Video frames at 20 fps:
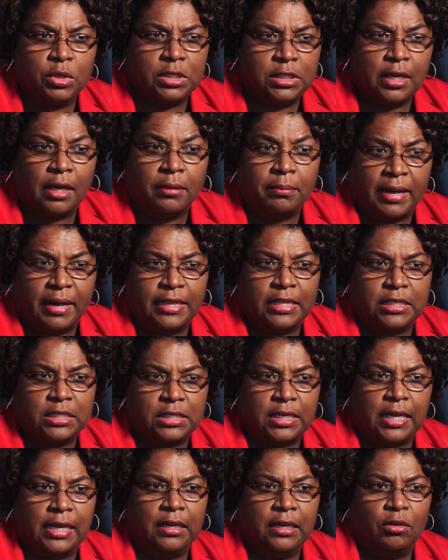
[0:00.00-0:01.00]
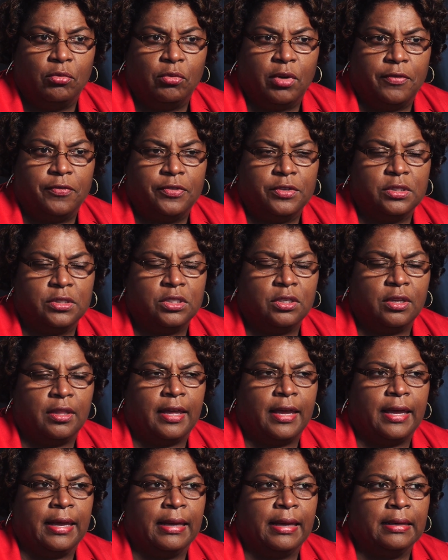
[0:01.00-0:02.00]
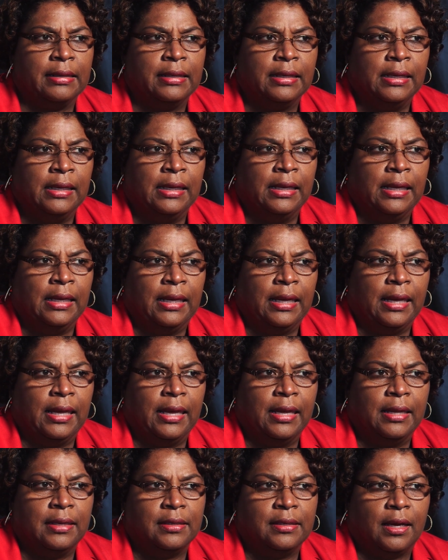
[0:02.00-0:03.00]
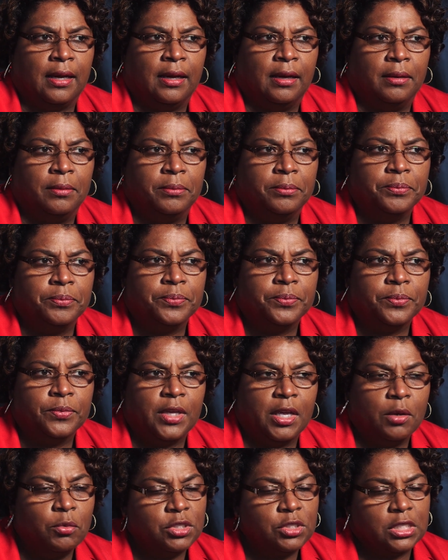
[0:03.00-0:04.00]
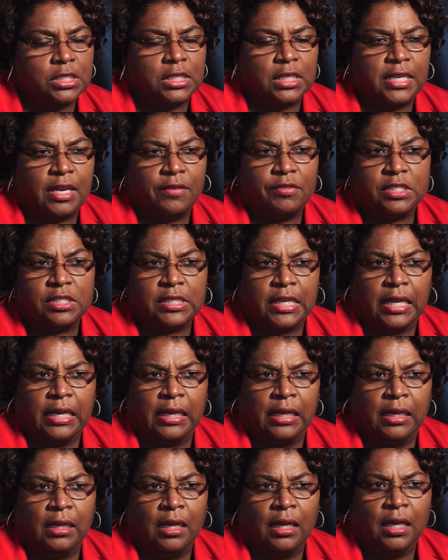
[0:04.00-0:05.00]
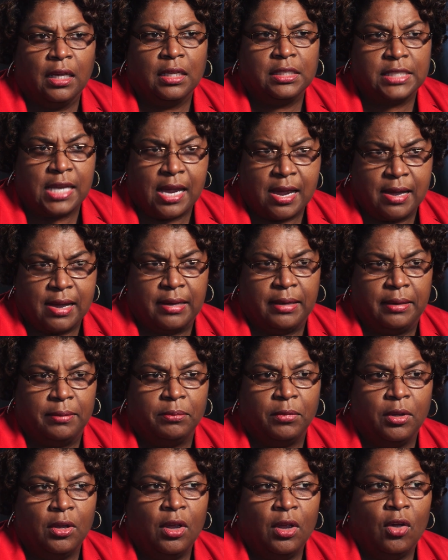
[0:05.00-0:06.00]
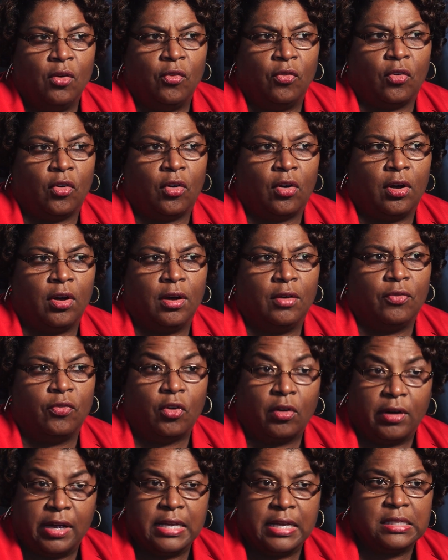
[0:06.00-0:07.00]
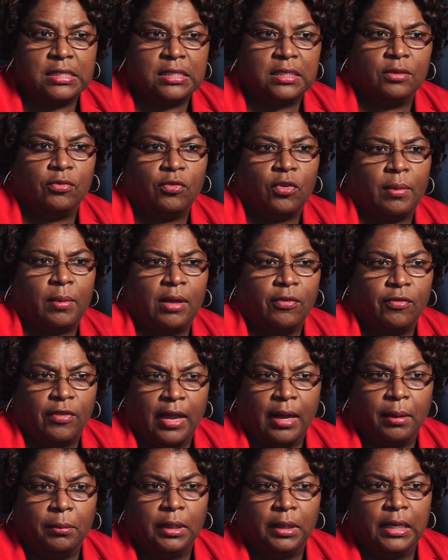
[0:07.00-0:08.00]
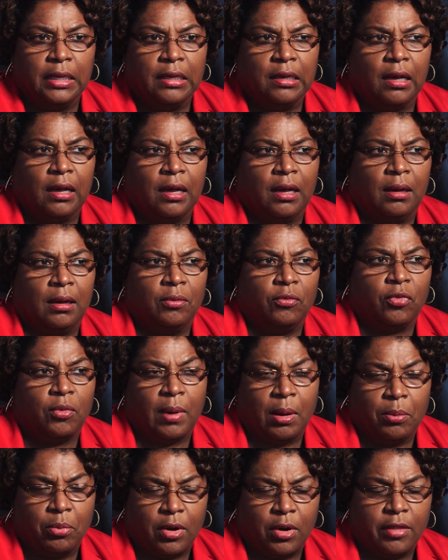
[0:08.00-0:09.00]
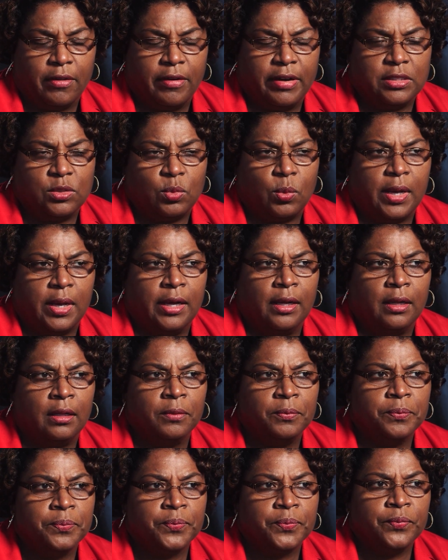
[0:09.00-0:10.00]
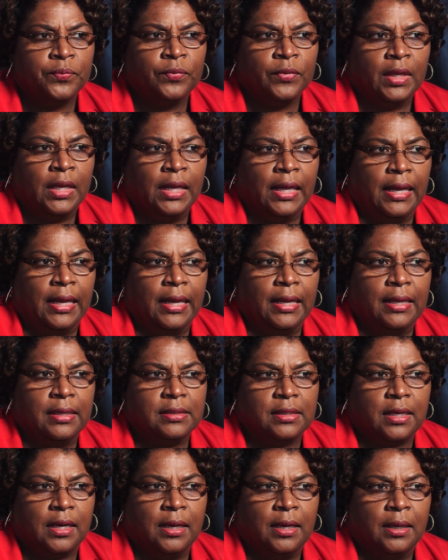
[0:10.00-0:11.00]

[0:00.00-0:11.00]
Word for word: was done by the state in reference to that. And it was just a devastating time for us, for my family, for my brother as well, and